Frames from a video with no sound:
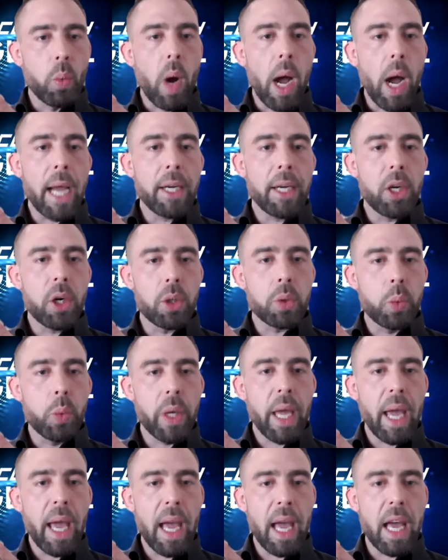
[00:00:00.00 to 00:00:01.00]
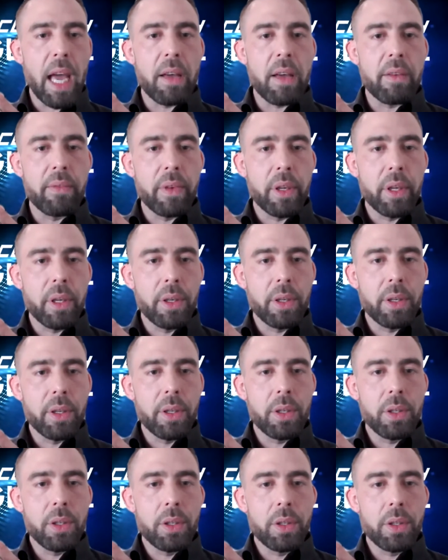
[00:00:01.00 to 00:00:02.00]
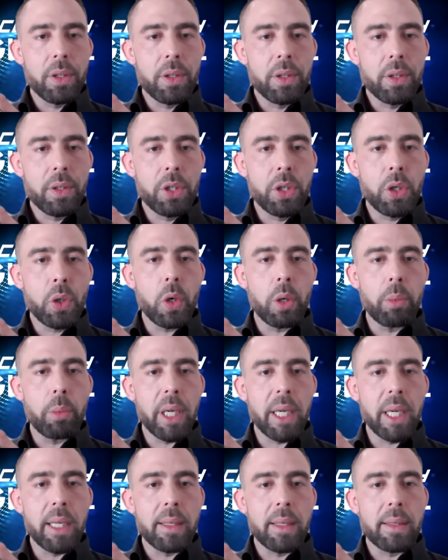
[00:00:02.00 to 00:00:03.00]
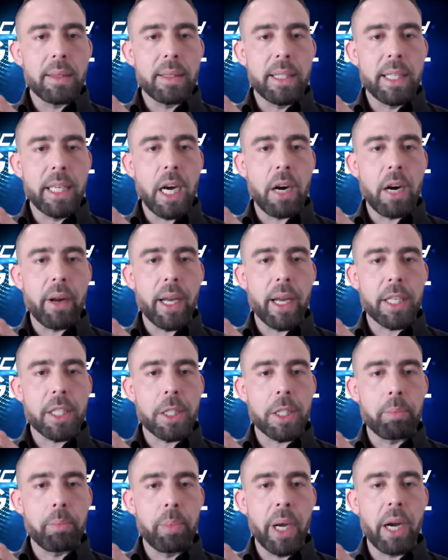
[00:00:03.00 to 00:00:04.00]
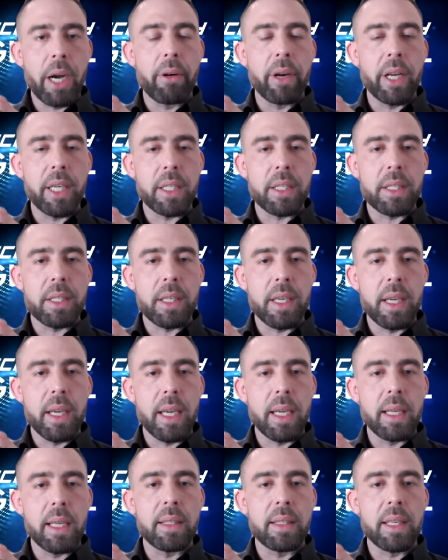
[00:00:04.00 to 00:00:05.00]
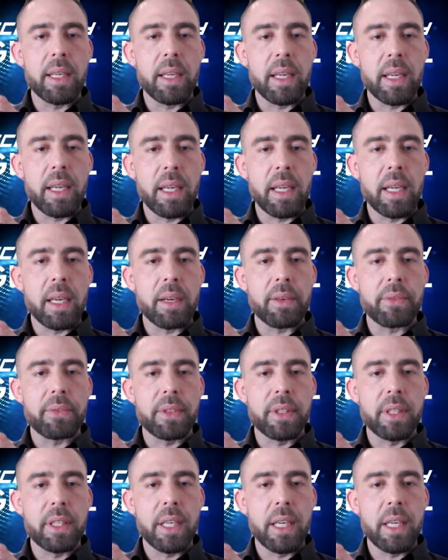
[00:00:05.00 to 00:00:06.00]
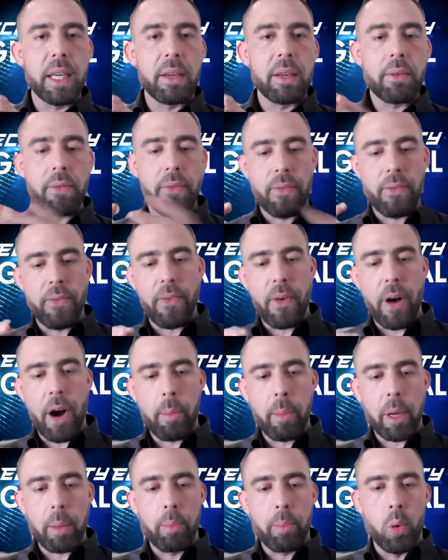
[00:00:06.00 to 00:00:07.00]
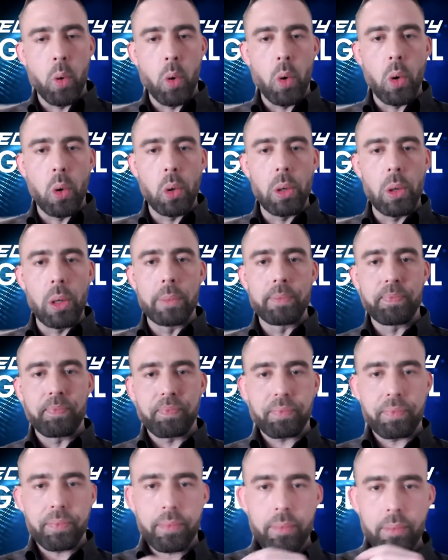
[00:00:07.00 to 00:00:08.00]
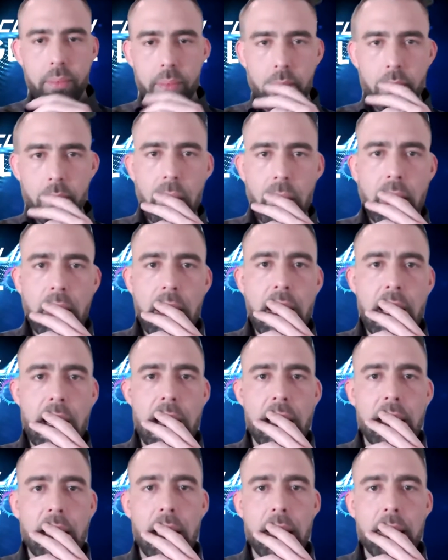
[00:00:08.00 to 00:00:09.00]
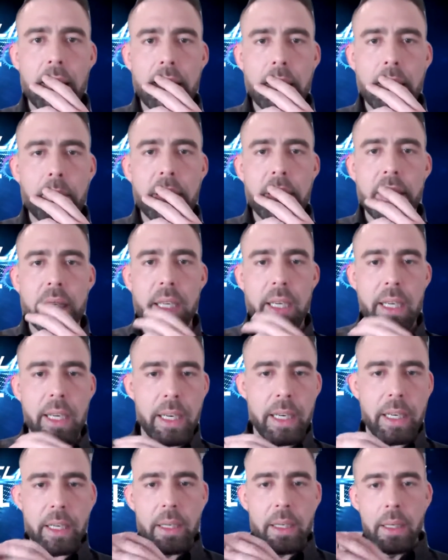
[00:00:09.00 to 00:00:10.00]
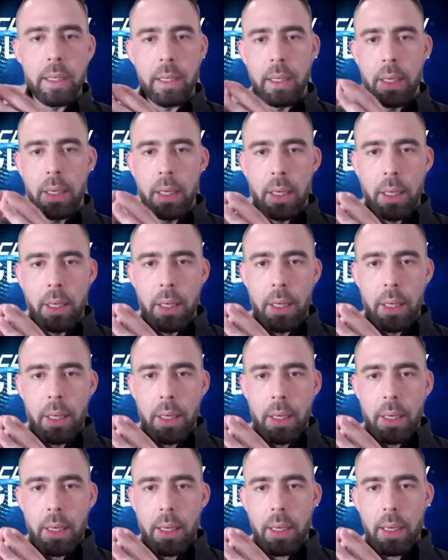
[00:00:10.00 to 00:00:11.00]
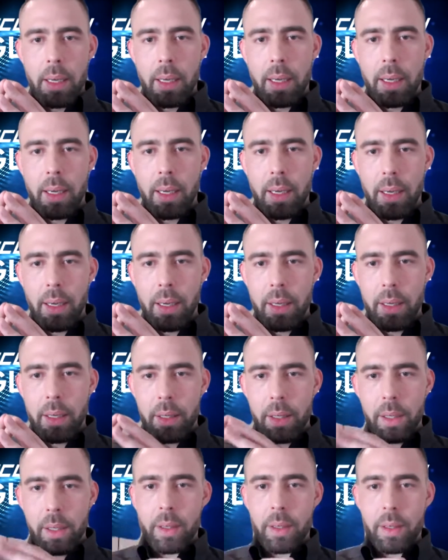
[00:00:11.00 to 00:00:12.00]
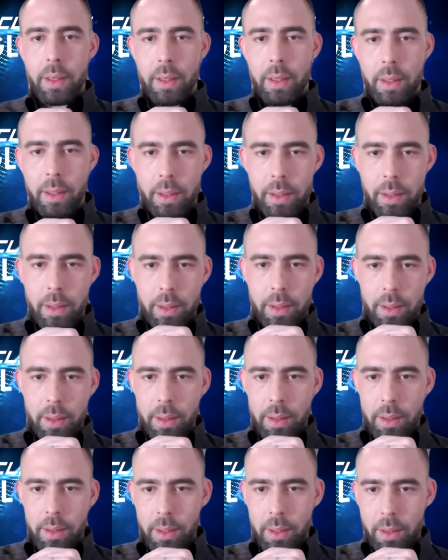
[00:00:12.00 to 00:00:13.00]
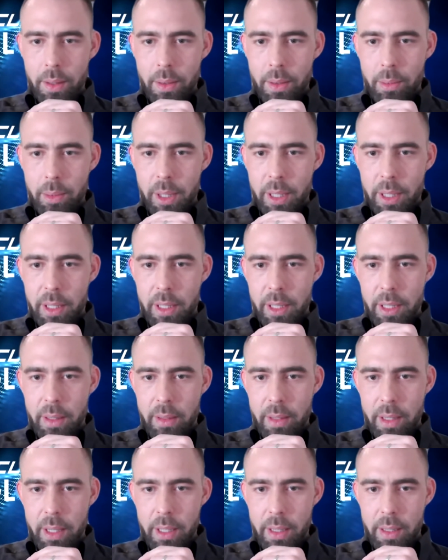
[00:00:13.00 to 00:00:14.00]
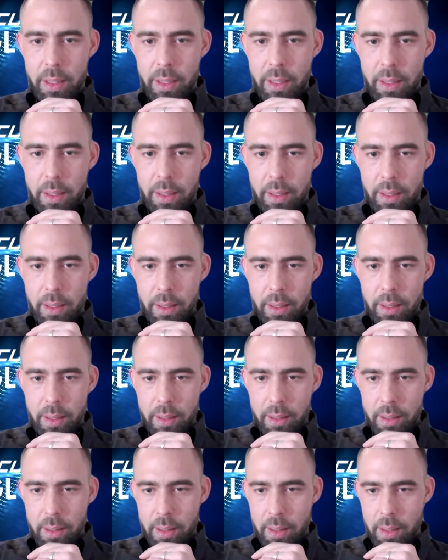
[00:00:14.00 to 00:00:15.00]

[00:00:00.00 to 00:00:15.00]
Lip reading: why don't we have UME TRX pairings in the EFT farming pool? Let me see here. UME TRX.